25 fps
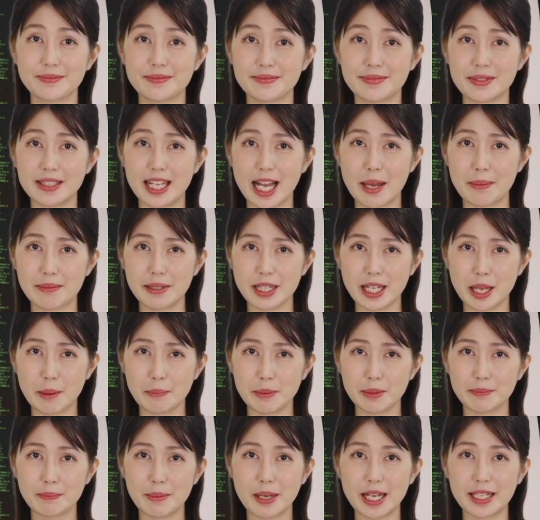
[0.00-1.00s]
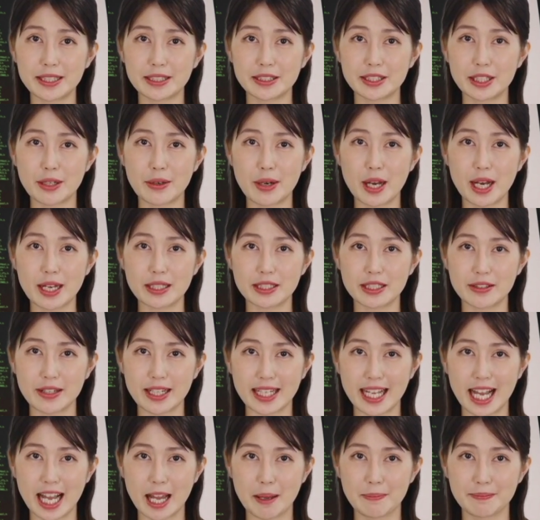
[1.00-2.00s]
tap the Open button to launch the
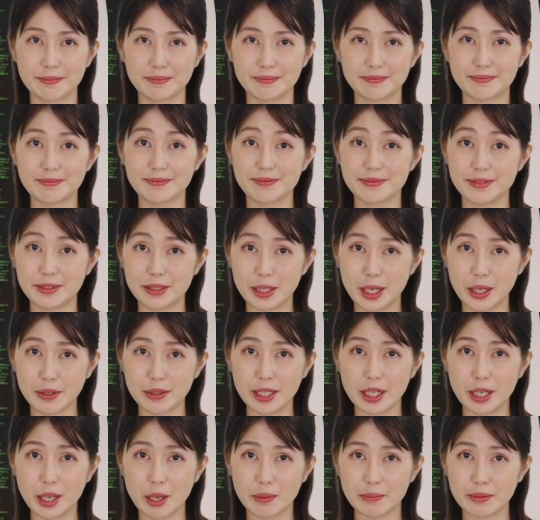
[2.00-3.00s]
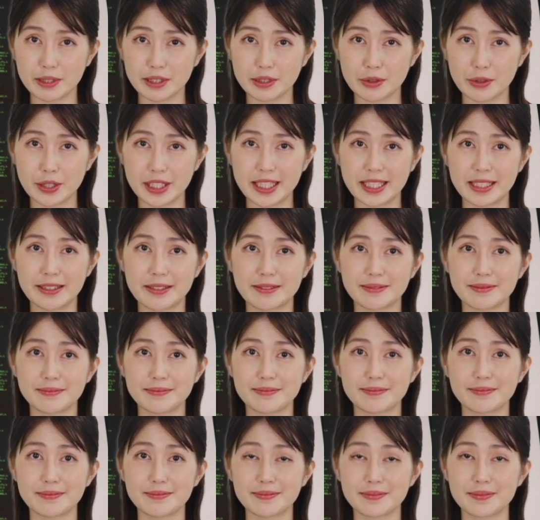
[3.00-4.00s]
app. On the home screen,
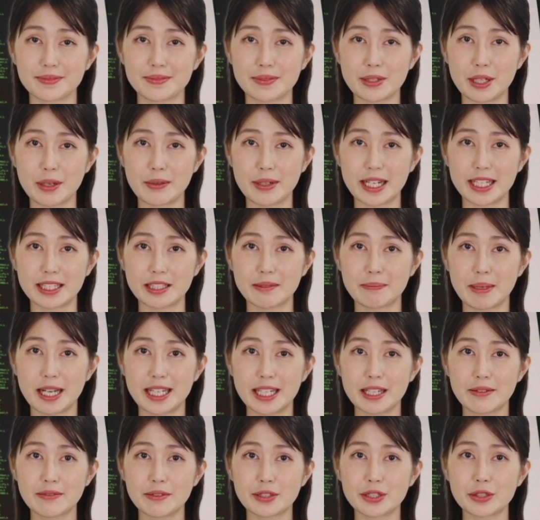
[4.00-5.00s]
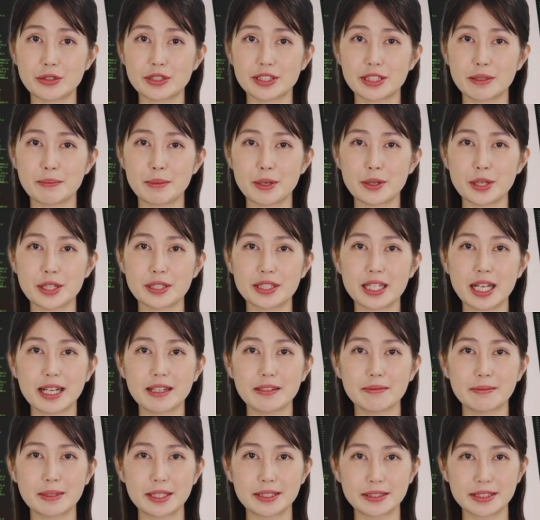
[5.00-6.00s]
you'll need to make a few simple
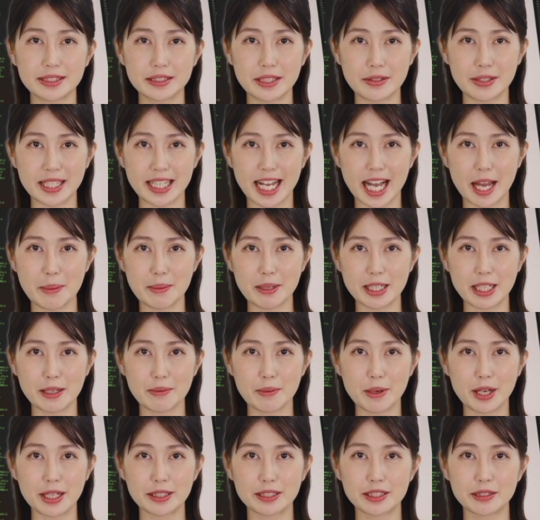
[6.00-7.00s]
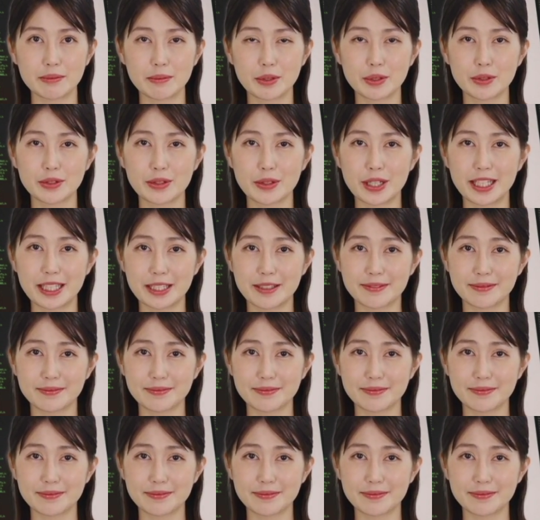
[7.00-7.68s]
adjustments so the app can run smoothly.